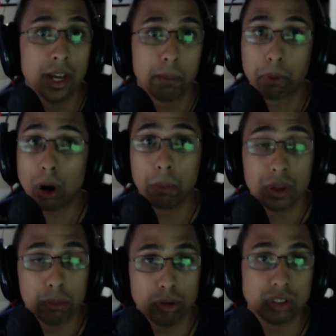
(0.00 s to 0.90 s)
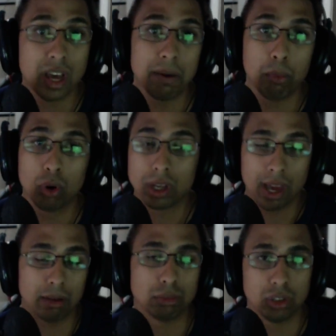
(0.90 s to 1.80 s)
probably about 10 more
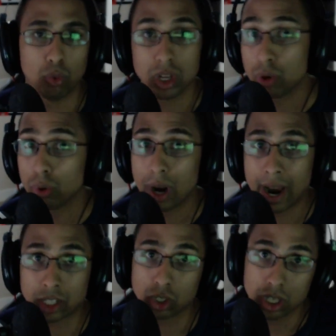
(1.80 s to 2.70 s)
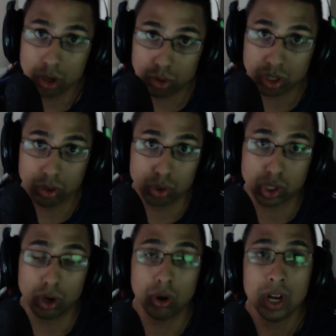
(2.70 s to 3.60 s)
games than what you were actually used to.
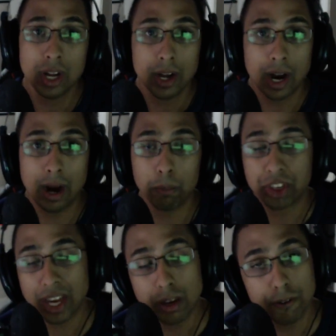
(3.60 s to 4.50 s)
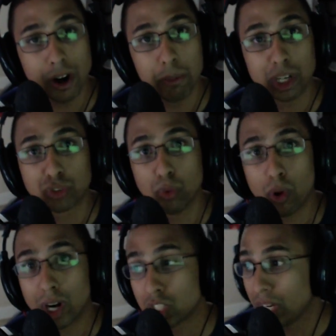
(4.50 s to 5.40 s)
So thank you very much for
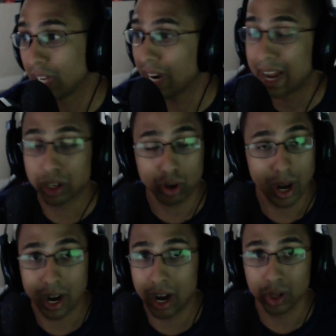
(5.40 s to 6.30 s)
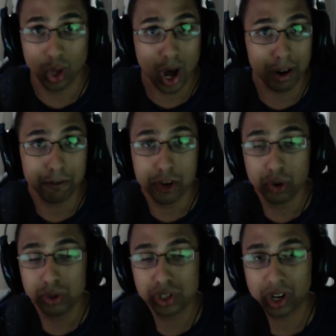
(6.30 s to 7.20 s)
watching. It had a lot of
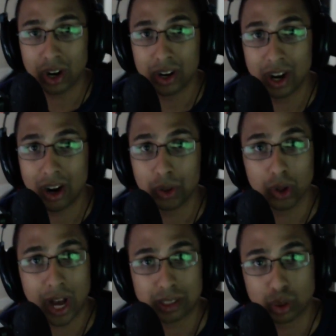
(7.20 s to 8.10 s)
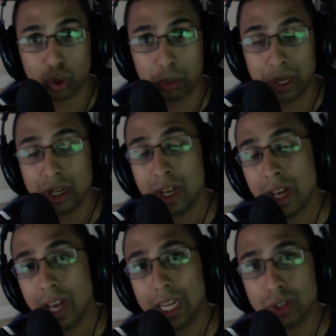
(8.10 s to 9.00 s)
views on the last tournament,
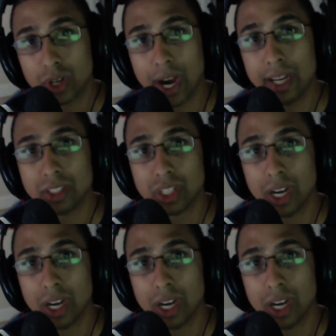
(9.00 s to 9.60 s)
and you guys